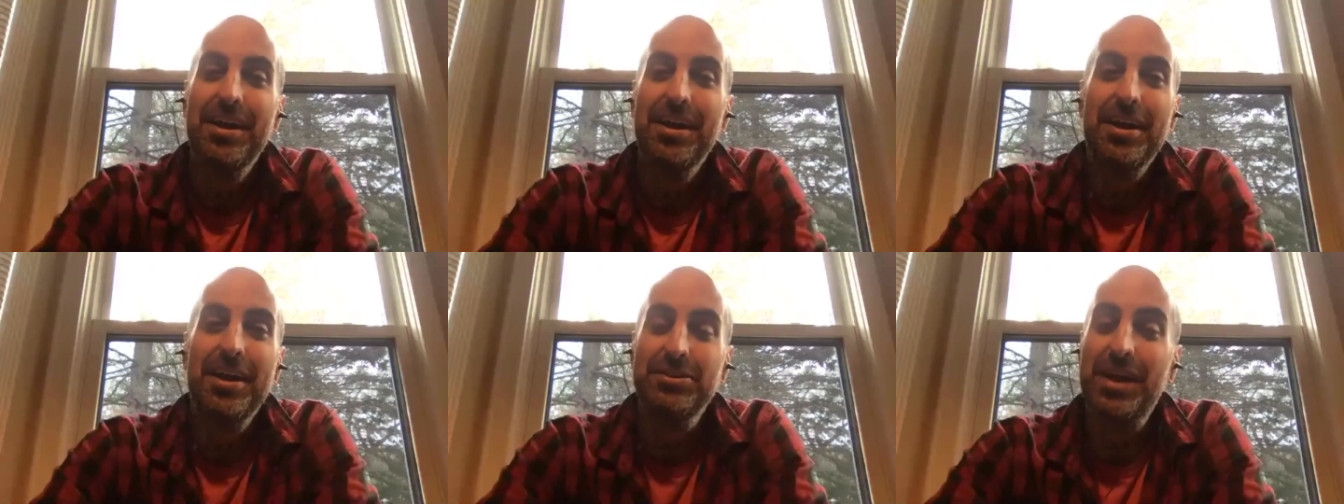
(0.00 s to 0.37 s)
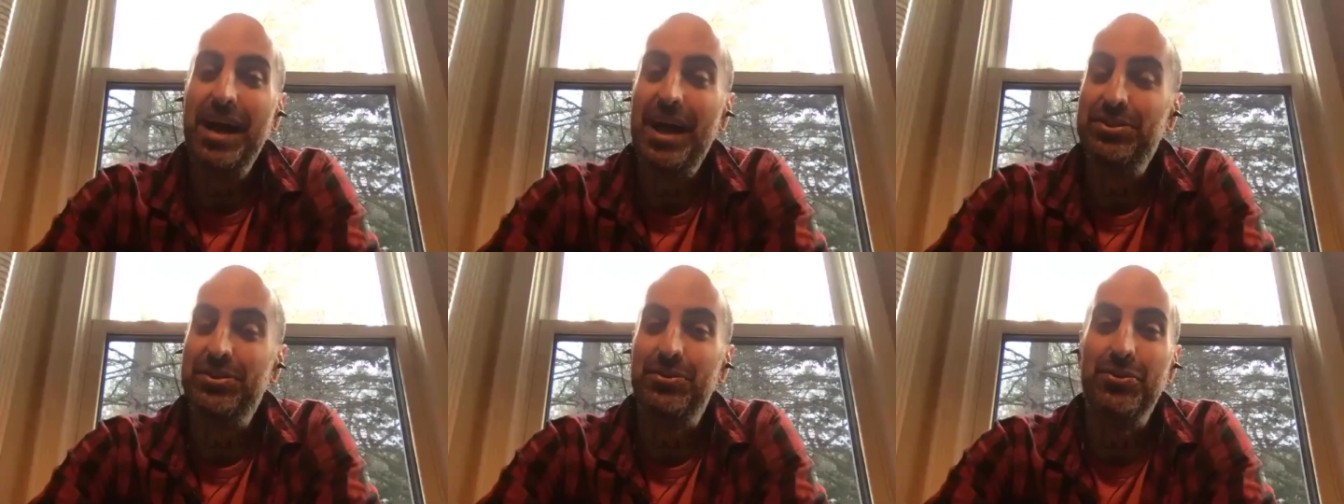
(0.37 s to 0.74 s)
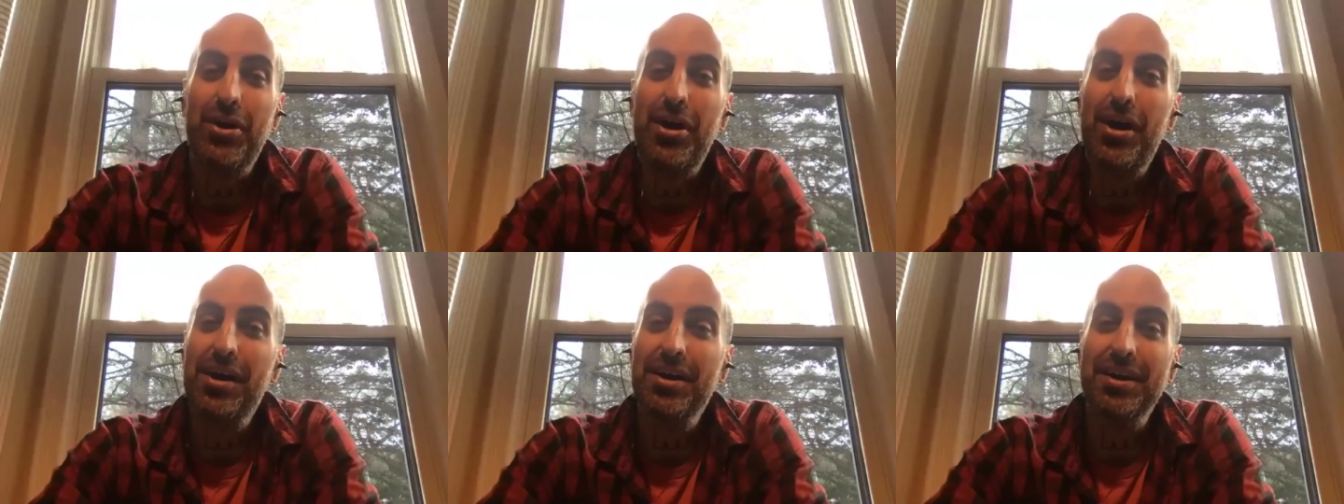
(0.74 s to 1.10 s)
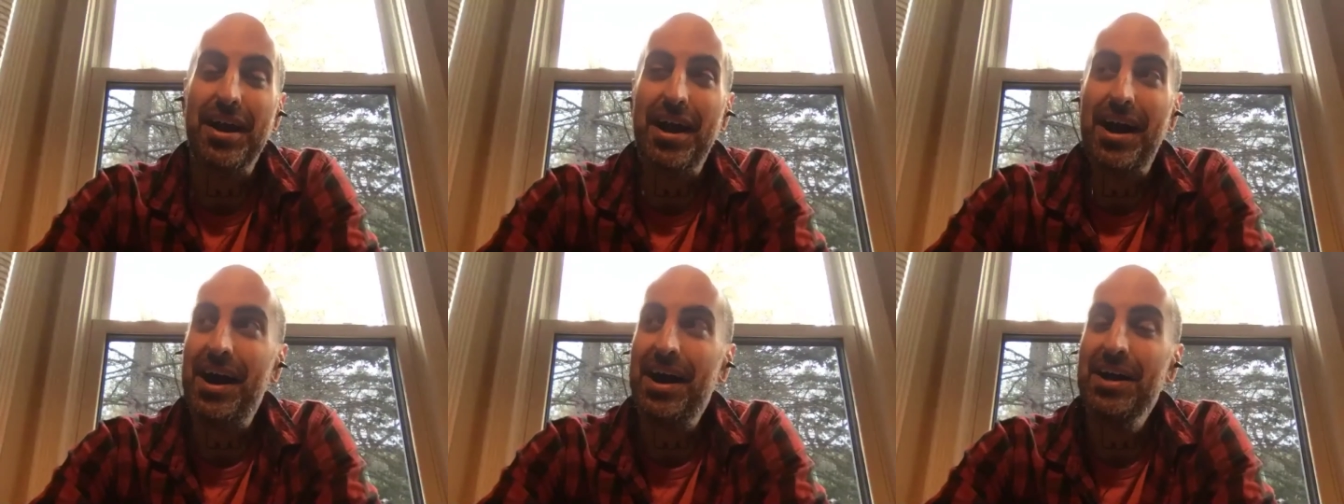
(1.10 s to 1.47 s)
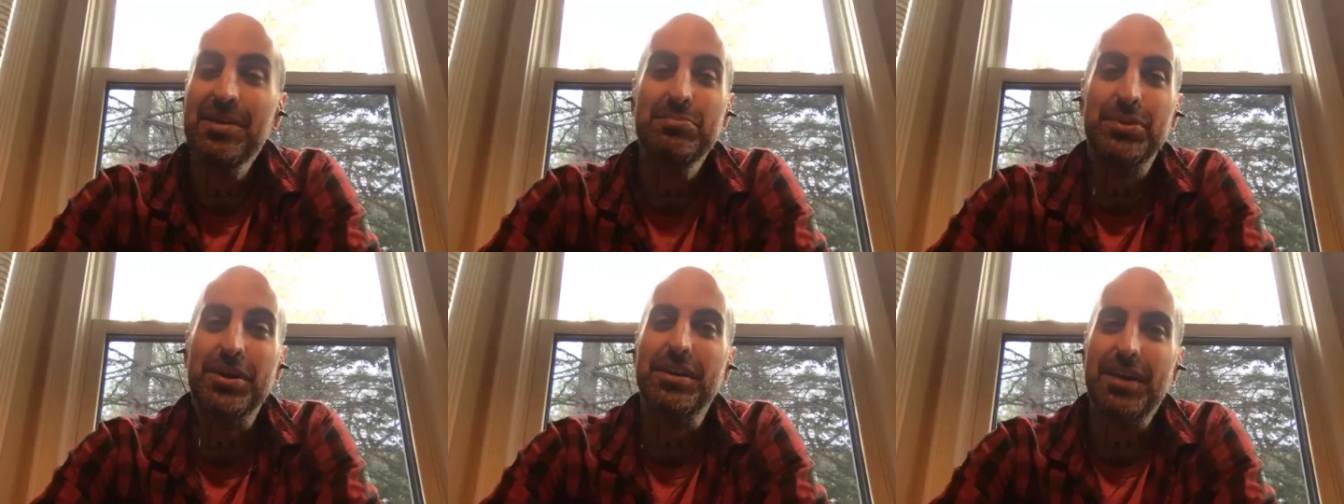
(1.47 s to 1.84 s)
you got the wrong guy,
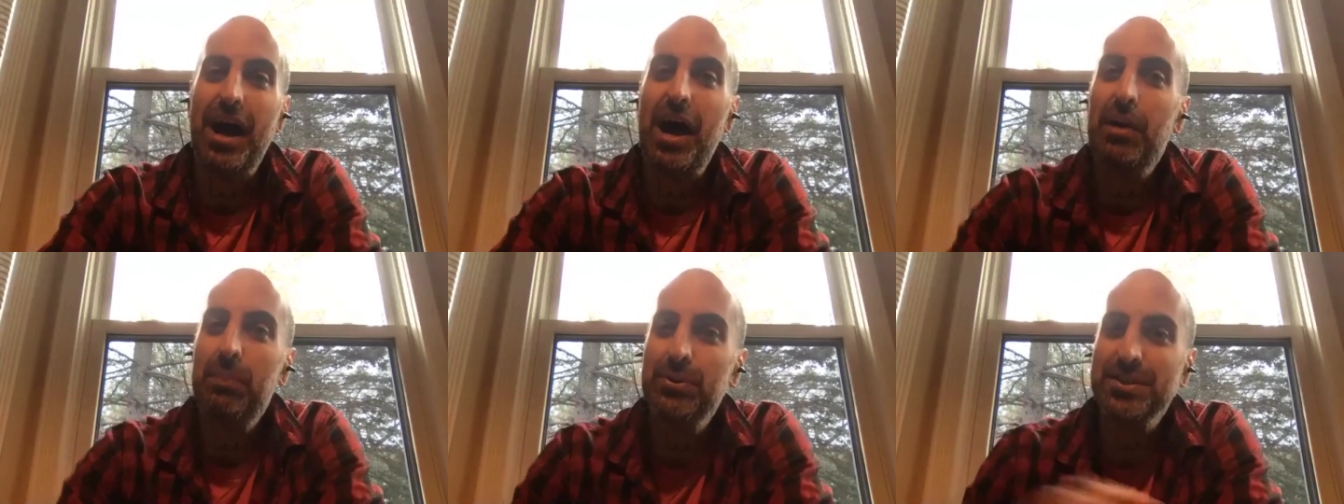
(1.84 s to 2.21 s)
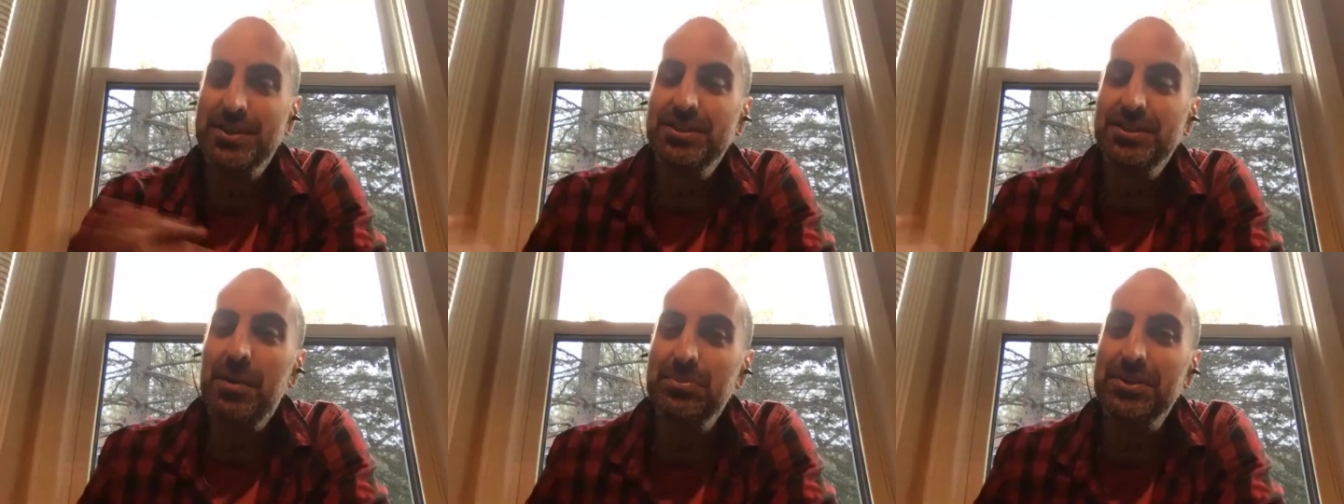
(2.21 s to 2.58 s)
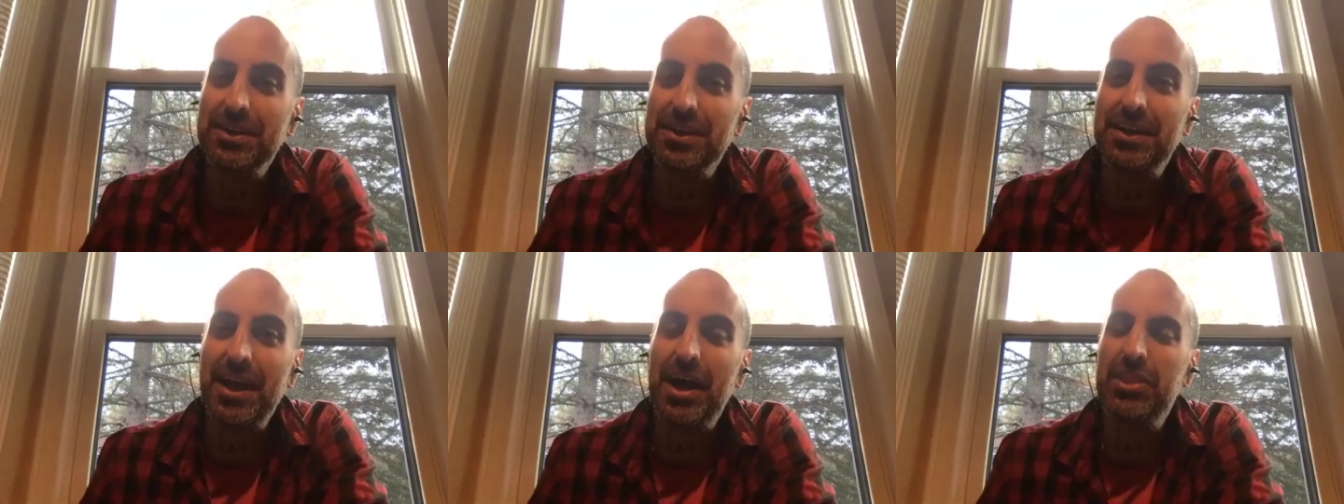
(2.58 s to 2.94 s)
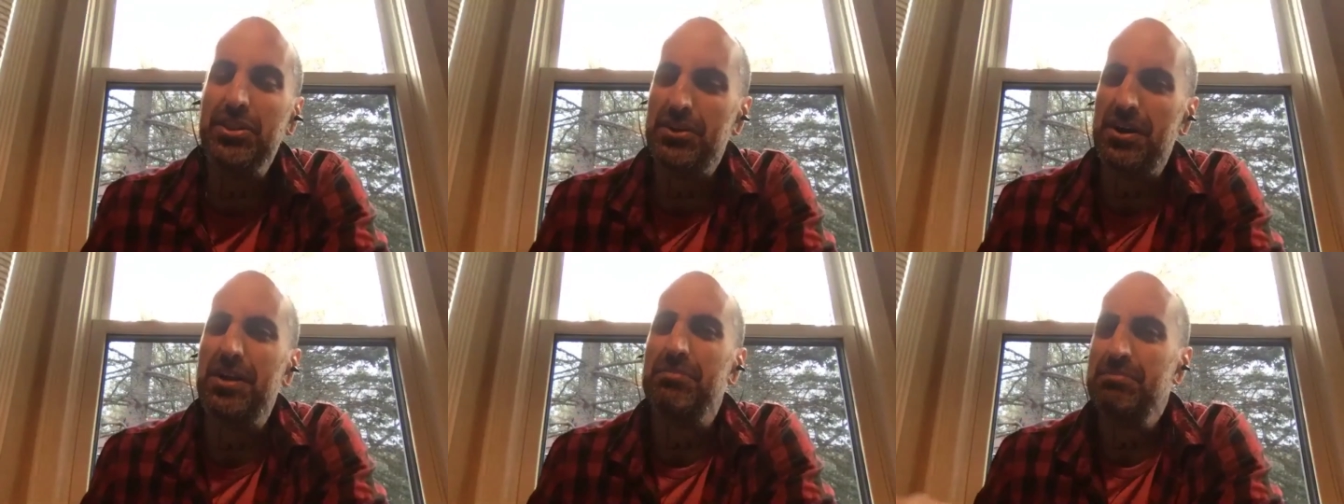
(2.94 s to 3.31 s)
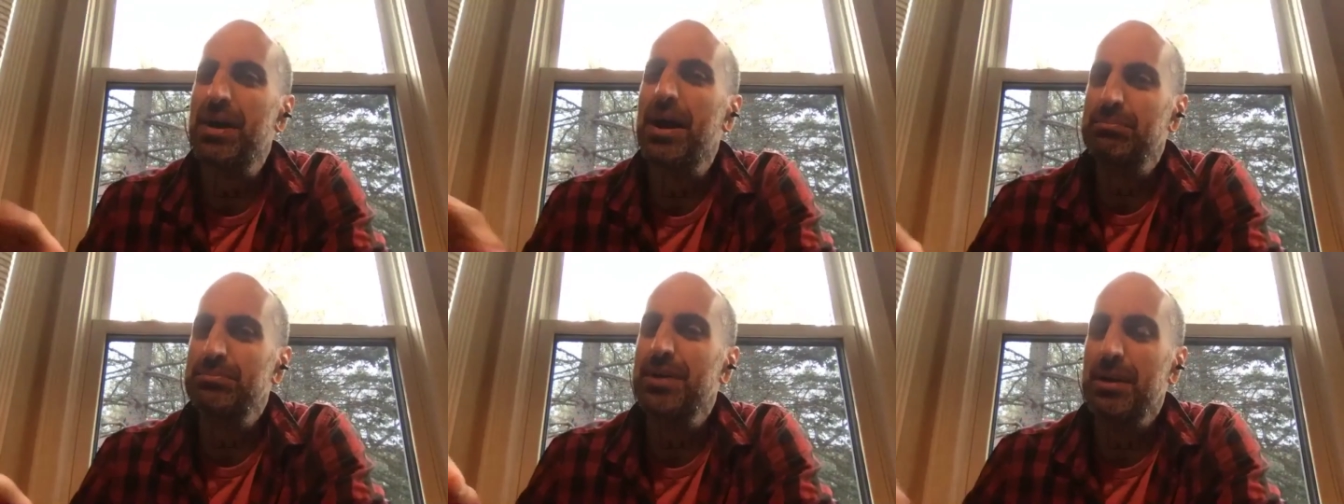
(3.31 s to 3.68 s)
but I'll put something together and
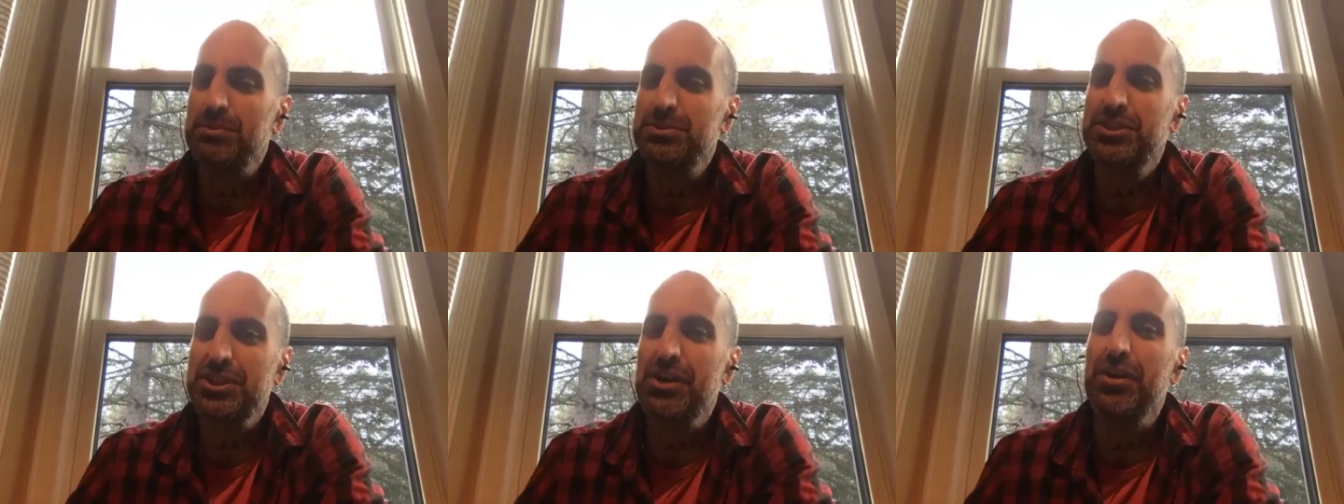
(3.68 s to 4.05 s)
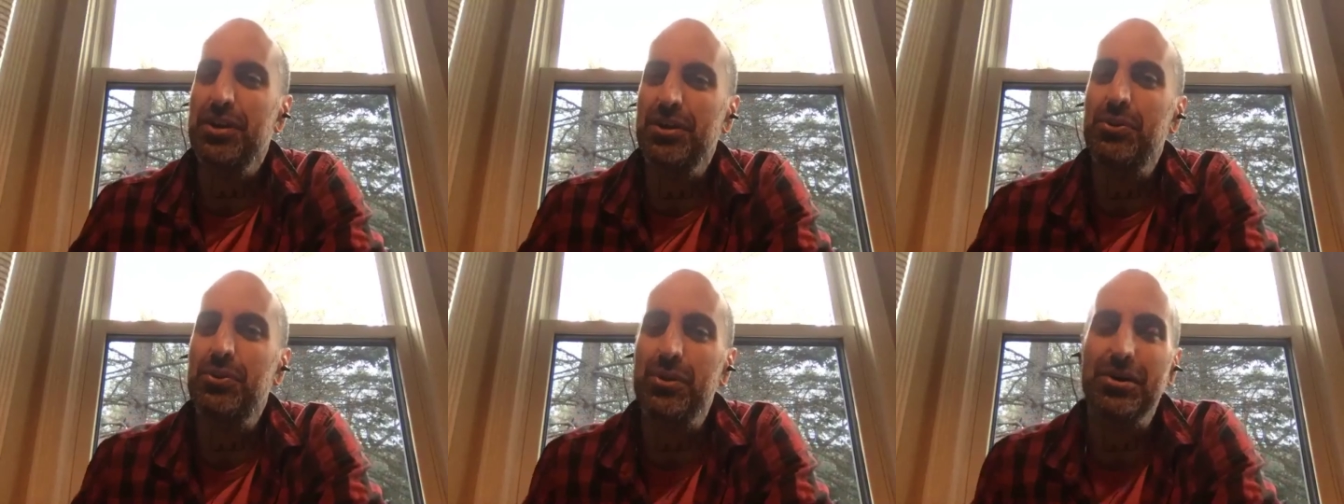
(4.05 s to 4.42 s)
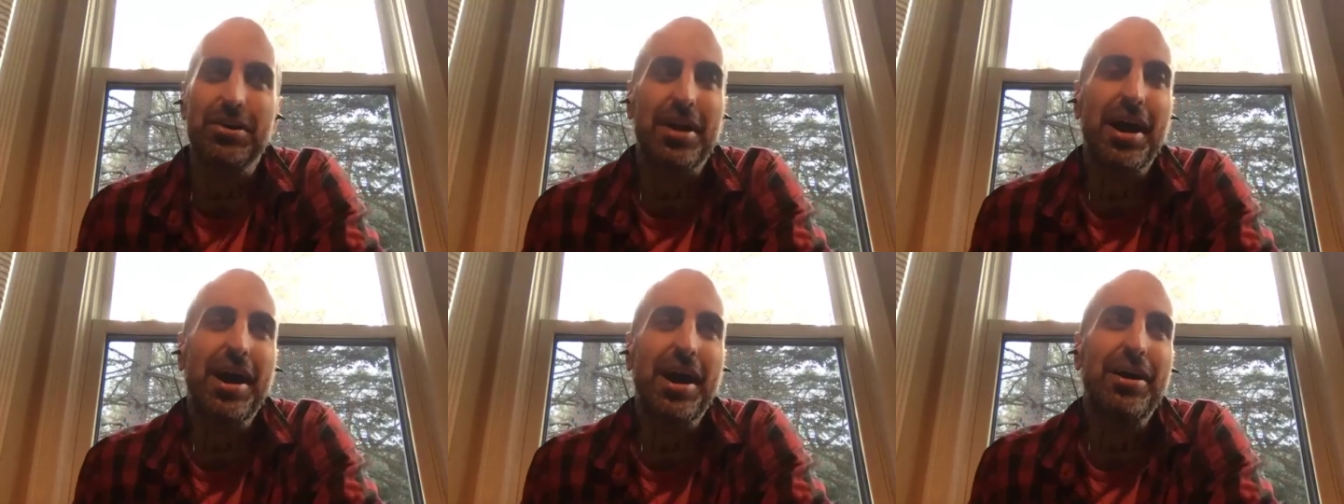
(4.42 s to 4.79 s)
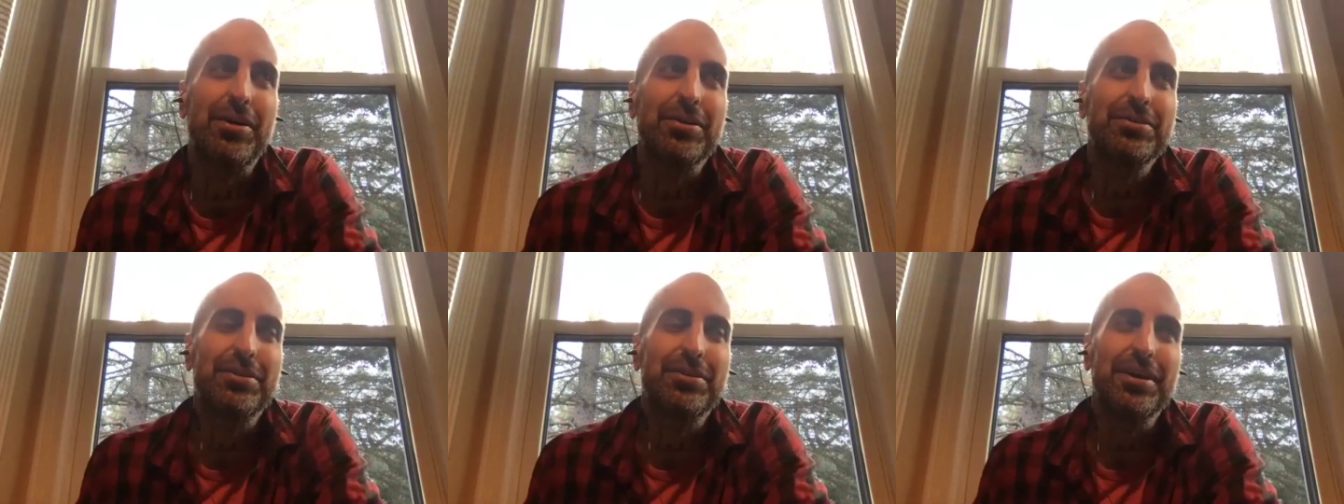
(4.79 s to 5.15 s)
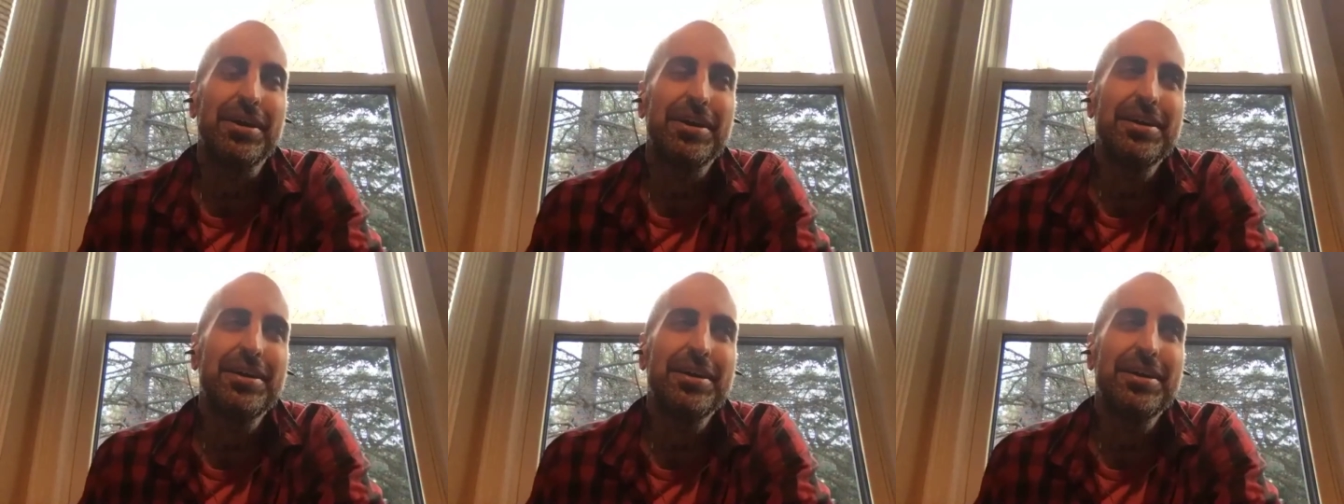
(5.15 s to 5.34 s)
I'm sure it'll work out, right?